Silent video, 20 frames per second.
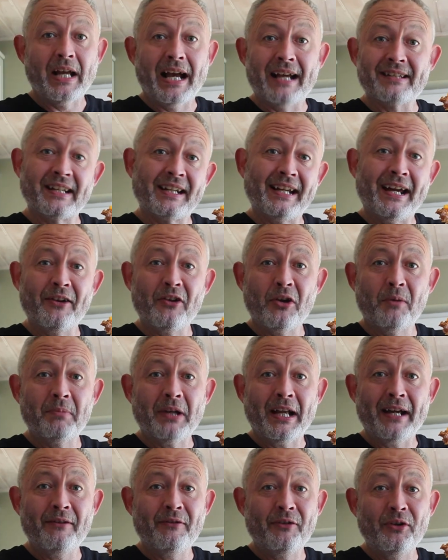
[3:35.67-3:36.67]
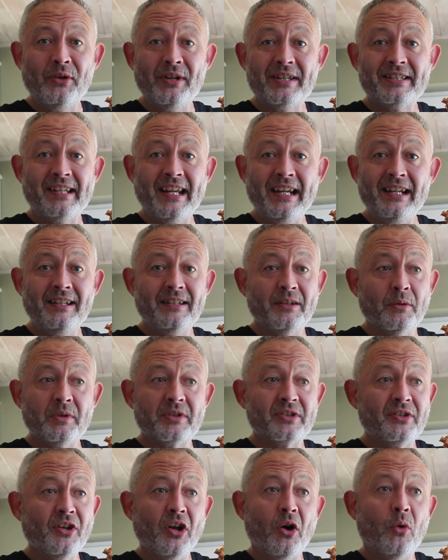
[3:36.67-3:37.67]
As I carried on playing through this thing, there
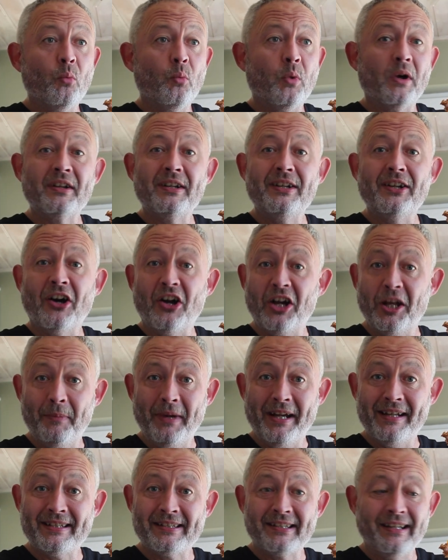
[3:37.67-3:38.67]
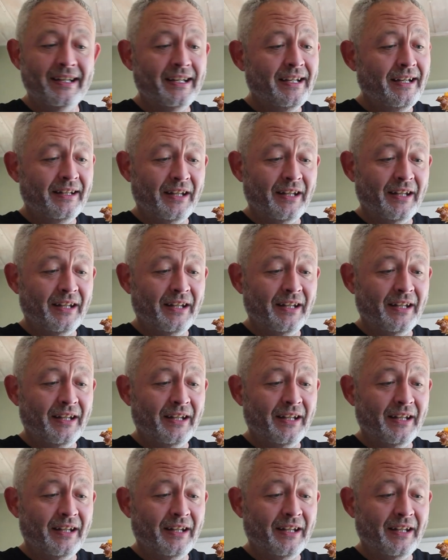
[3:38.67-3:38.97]
was not one gnarly bit.